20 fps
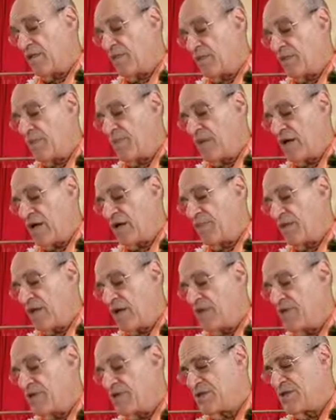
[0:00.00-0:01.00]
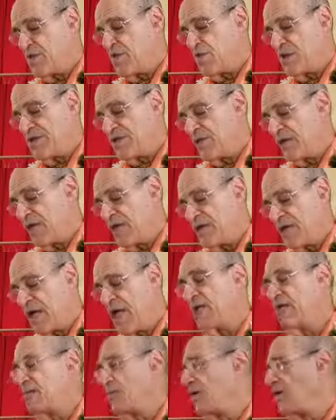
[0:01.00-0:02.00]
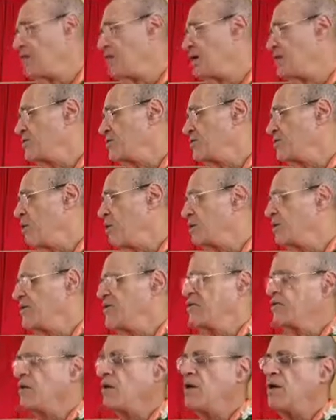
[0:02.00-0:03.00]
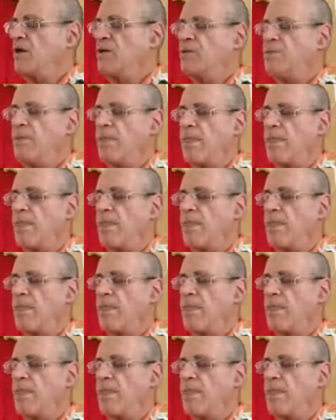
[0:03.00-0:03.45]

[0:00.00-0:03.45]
One pastime is that one time Nanda Maharaj wanted to go